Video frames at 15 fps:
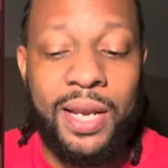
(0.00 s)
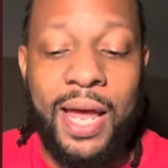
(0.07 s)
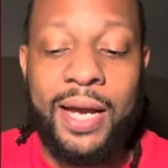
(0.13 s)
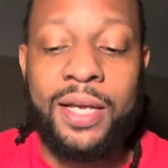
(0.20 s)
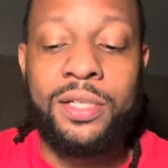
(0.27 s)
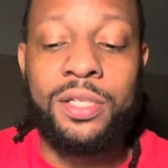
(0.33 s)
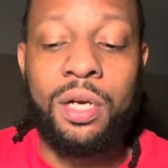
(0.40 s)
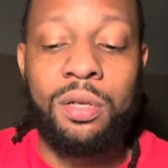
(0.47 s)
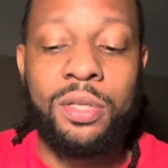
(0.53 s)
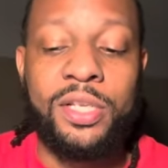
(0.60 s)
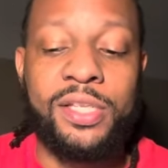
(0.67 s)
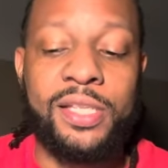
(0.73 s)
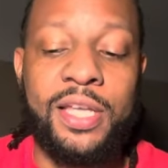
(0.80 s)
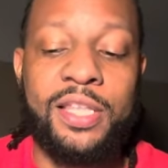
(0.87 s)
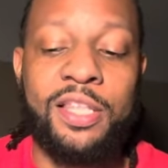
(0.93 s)
I could totally
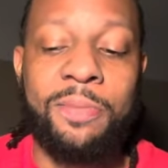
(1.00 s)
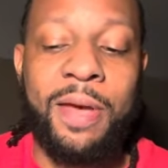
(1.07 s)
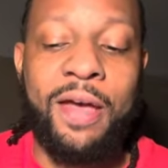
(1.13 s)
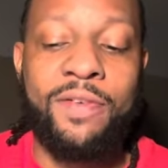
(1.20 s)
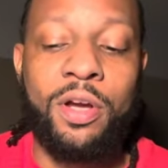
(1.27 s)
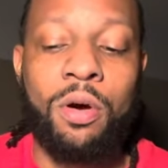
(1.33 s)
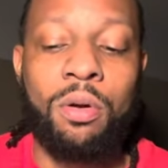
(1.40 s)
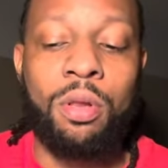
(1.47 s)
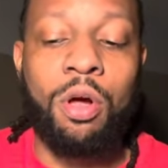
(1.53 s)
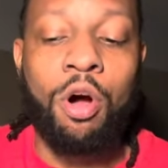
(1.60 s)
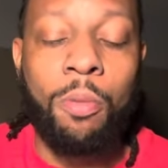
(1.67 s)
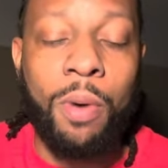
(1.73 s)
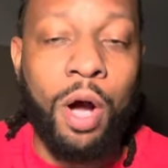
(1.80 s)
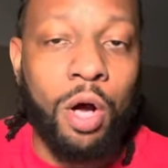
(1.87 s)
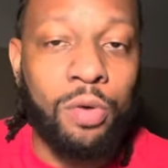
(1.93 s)
see them having
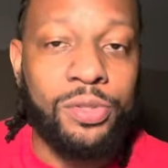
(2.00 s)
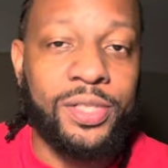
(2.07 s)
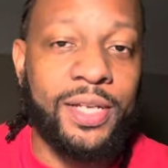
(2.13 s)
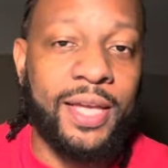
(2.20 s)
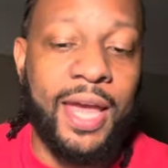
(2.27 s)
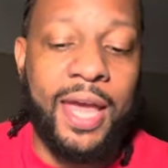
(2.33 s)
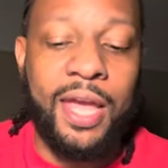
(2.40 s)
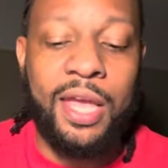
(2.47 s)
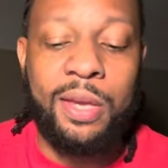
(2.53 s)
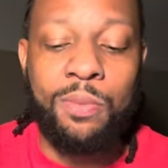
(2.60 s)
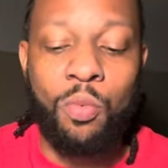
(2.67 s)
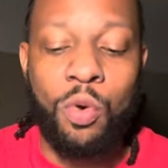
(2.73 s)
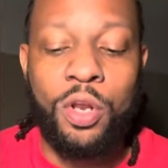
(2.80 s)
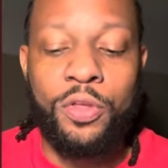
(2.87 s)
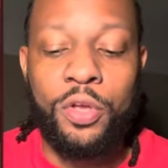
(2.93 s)
Oklahoma host a game,
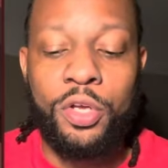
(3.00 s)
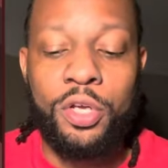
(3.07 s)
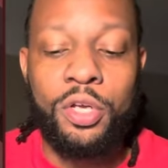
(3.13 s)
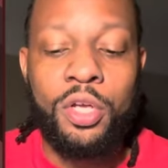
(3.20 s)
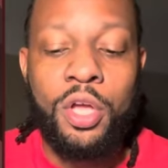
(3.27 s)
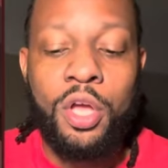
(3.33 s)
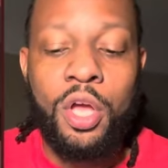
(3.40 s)
one of the